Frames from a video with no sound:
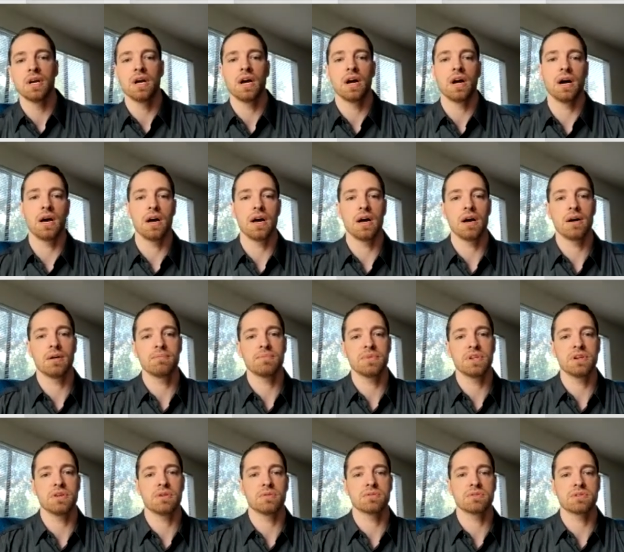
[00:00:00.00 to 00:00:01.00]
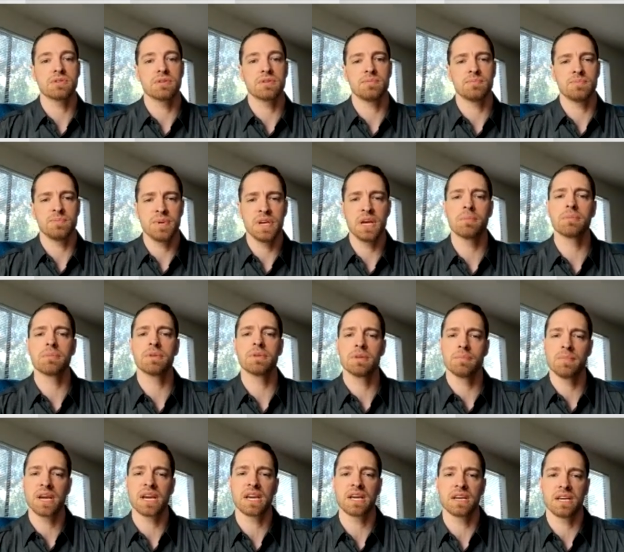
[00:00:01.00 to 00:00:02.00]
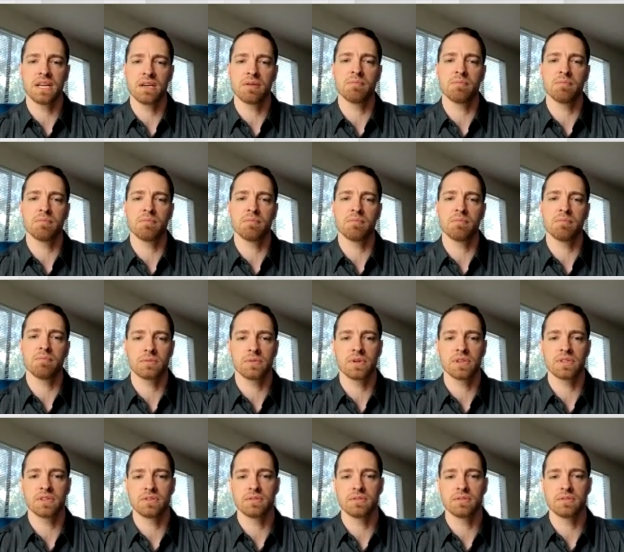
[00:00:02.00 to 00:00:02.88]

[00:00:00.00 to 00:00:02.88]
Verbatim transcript: um, you know be able to make an impact with